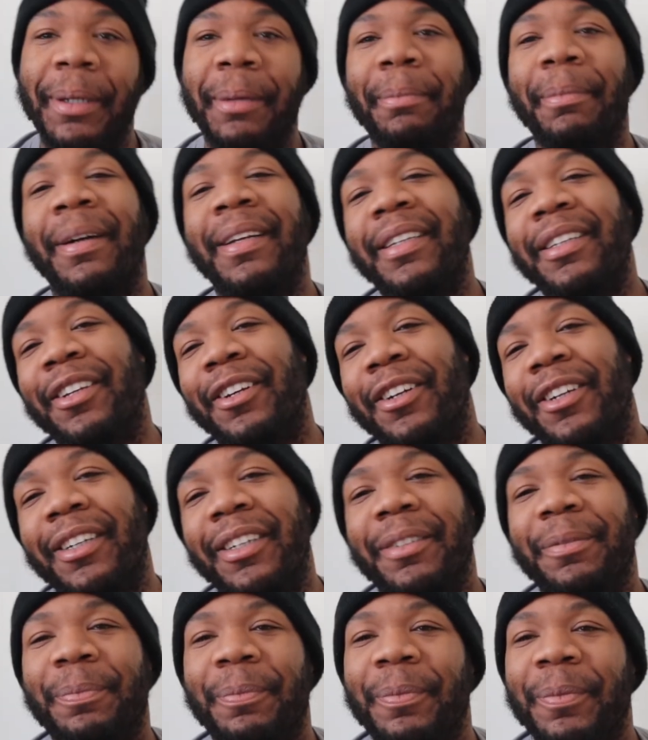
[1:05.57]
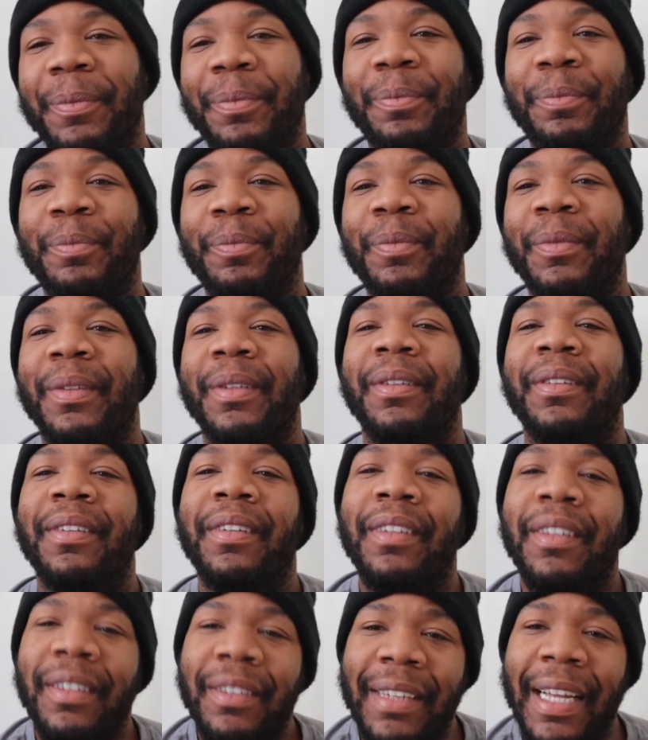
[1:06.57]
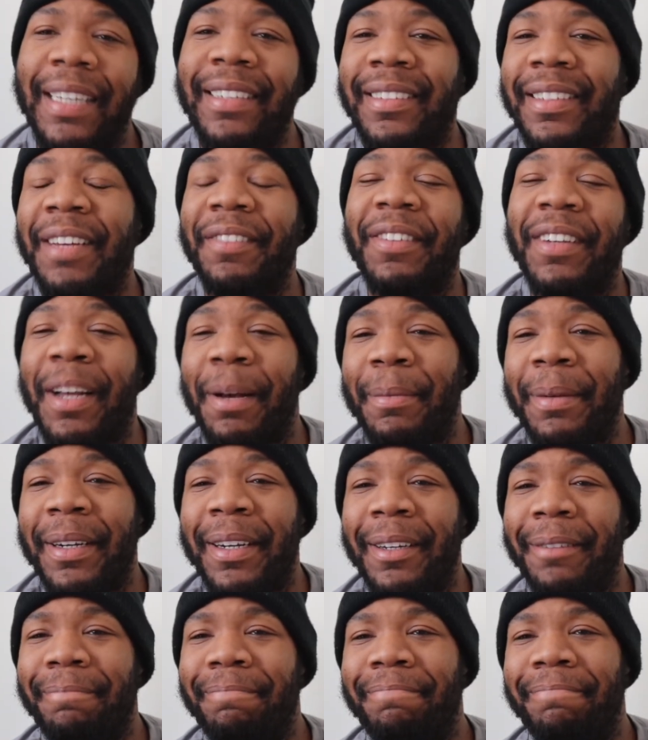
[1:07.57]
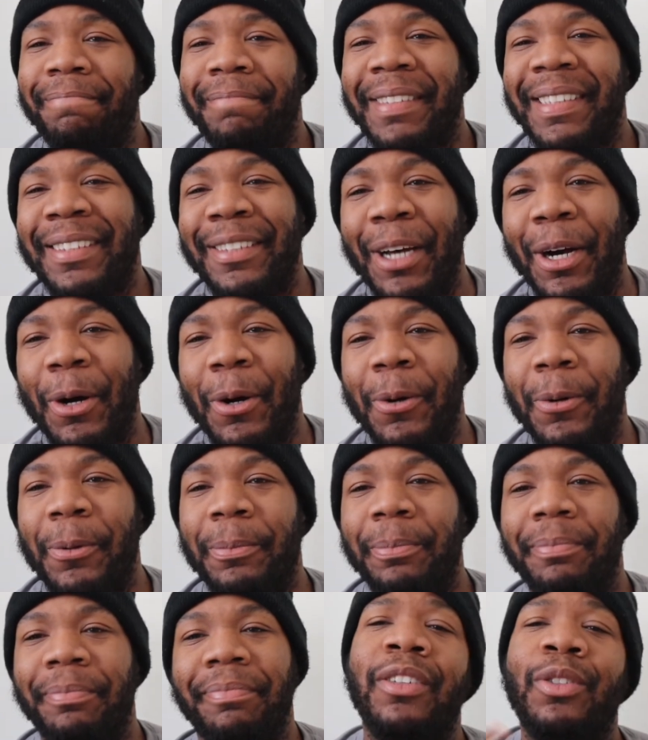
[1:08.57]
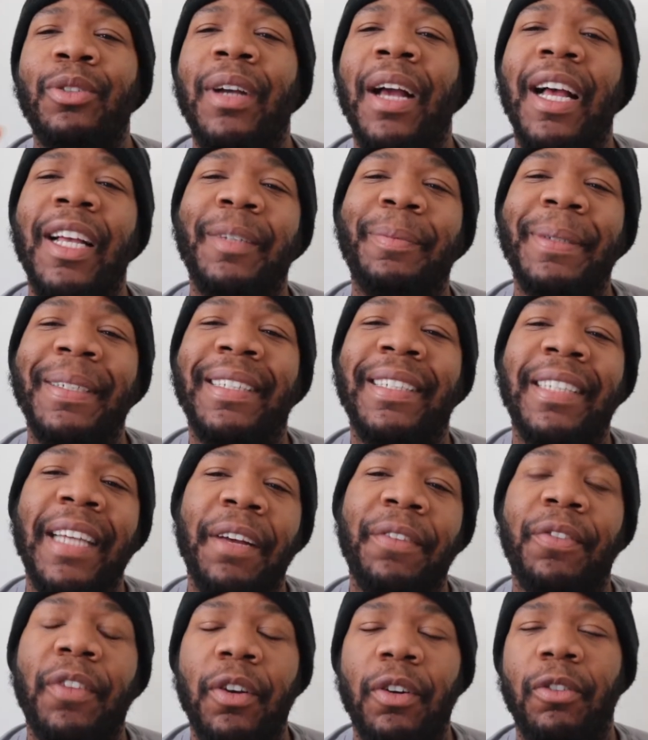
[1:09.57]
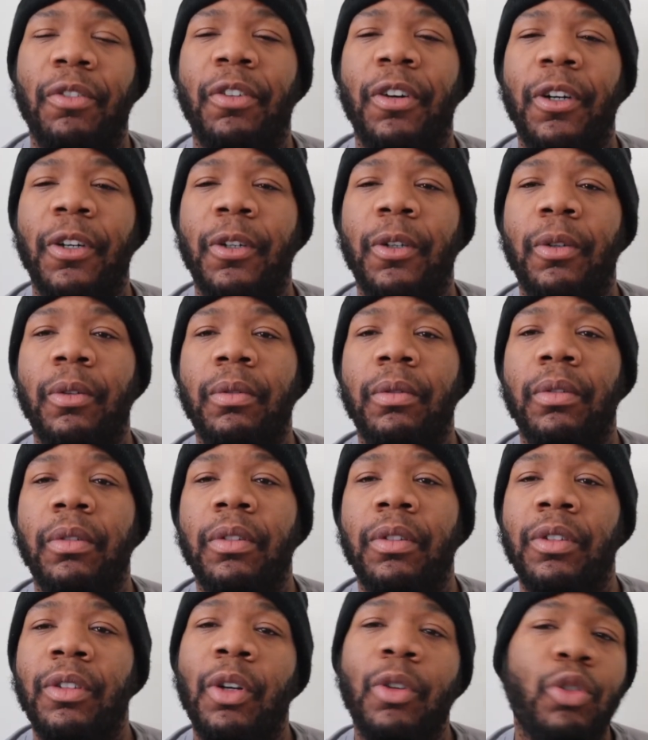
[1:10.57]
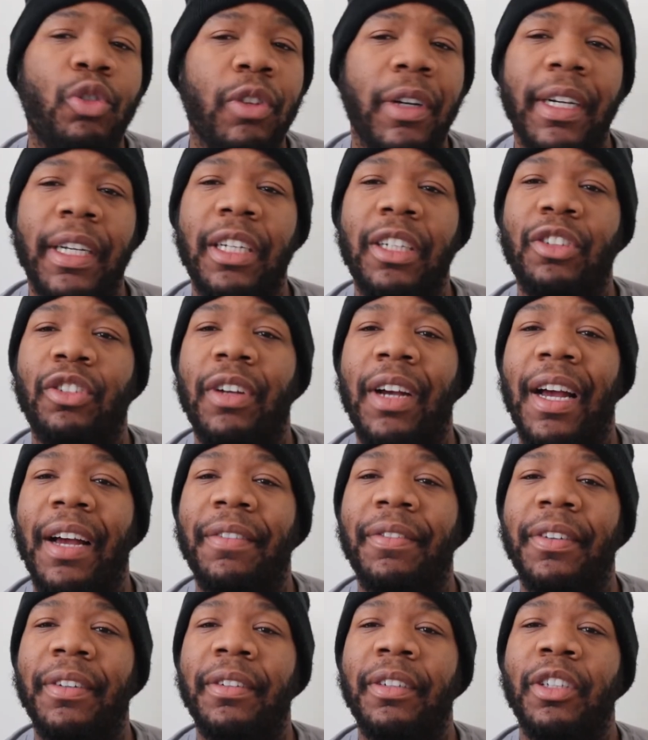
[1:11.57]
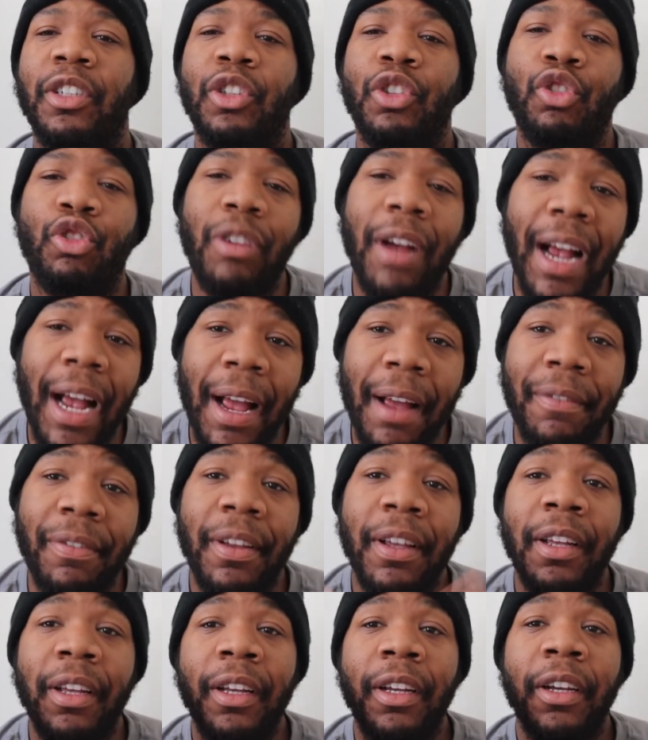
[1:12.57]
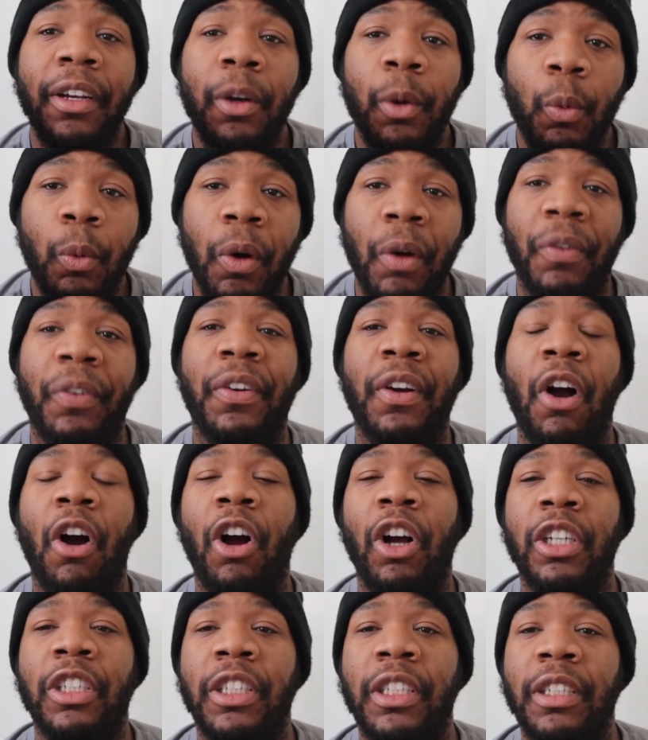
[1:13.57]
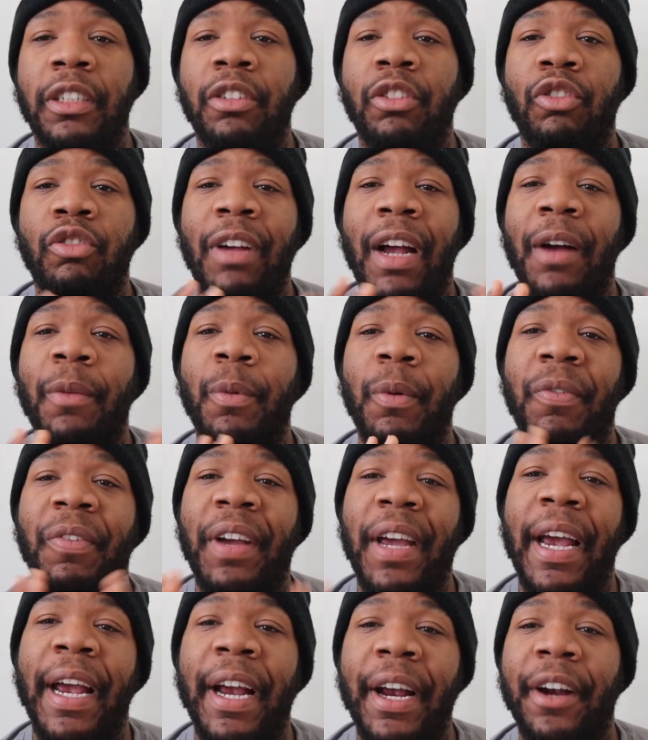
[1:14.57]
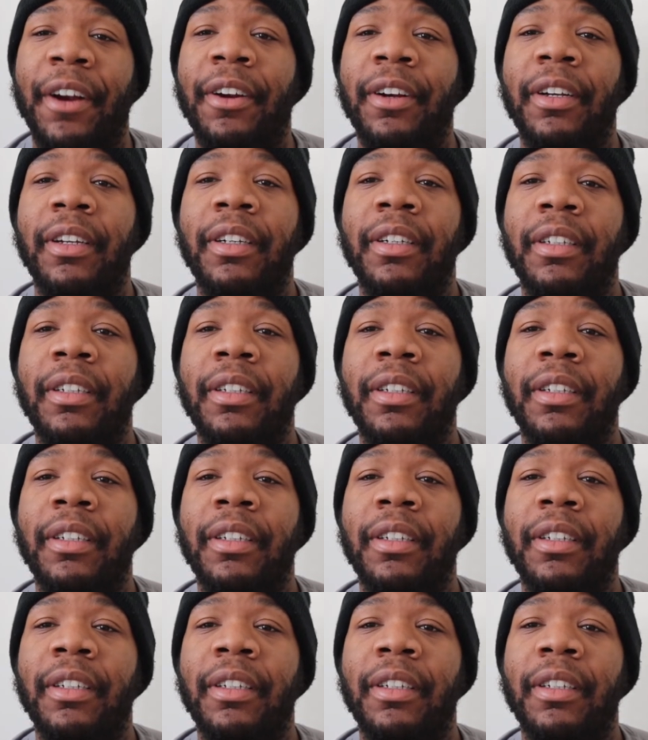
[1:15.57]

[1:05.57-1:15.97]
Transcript: But look, Thanksgiving coming up. So you guys be safe on the road. No drinking and driving. Drive with caution, drive with care.